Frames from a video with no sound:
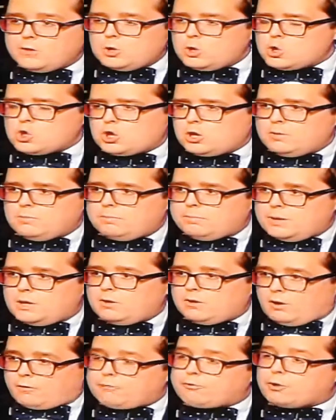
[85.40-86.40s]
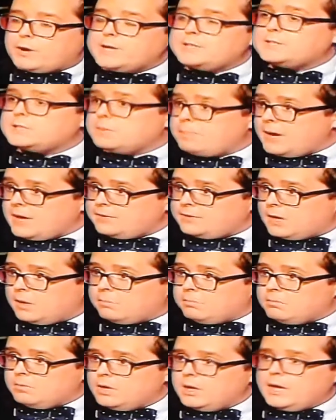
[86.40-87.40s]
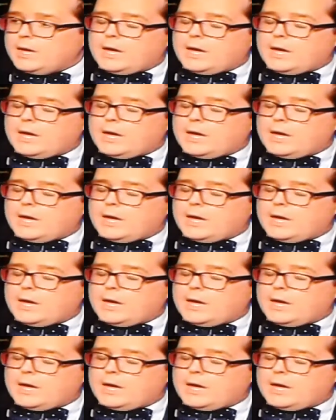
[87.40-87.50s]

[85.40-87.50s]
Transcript: then you shouldn't be afraid to debate them.